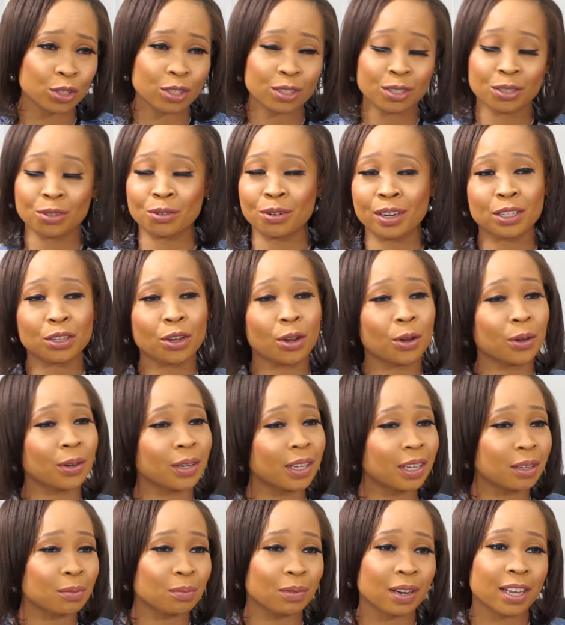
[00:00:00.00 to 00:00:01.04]
Just create your
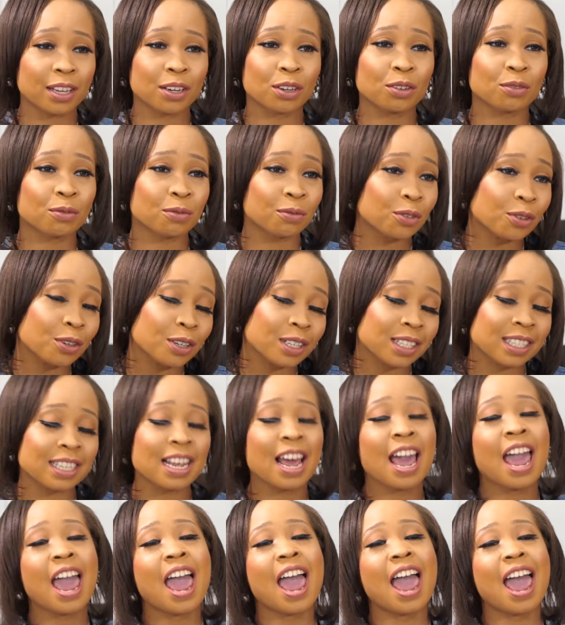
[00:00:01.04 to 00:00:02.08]
unique blend of fruits
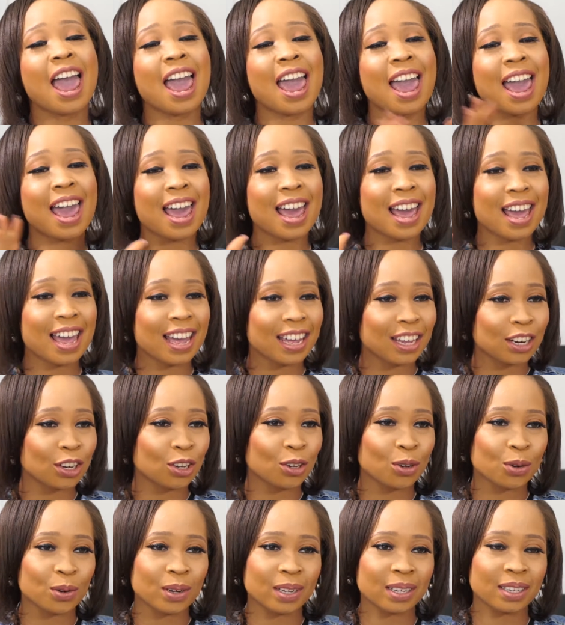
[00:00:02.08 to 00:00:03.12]
and
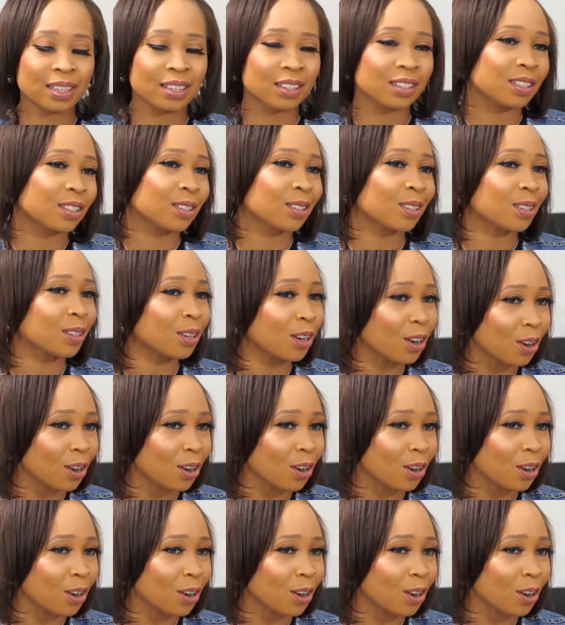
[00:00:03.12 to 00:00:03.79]
you're good to